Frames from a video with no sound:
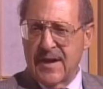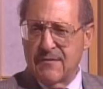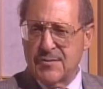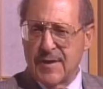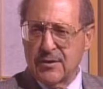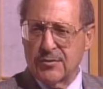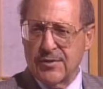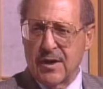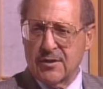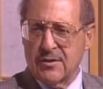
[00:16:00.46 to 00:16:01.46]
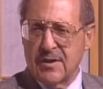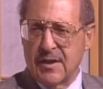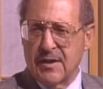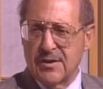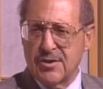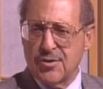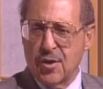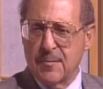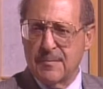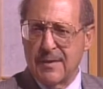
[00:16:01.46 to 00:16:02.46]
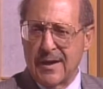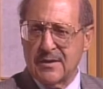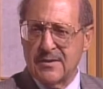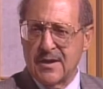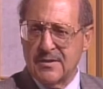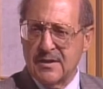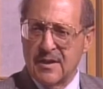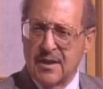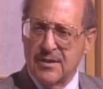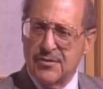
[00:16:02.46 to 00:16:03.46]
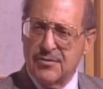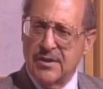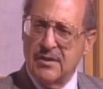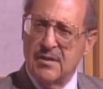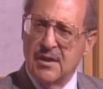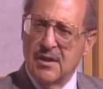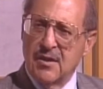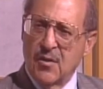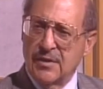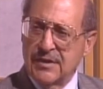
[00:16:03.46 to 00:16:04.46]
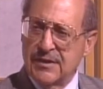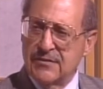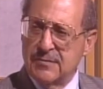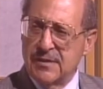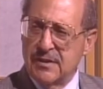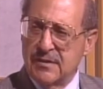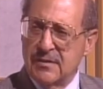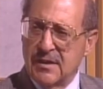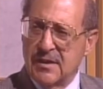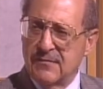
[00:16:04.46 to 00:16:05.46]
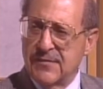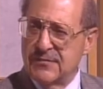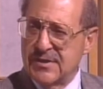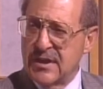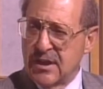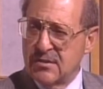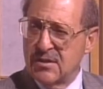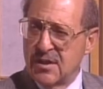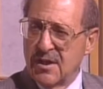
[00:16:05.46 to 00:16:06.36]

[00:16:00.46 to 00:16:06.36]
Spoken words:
average medical doctor, I determined back in 1993, only lived to be 58.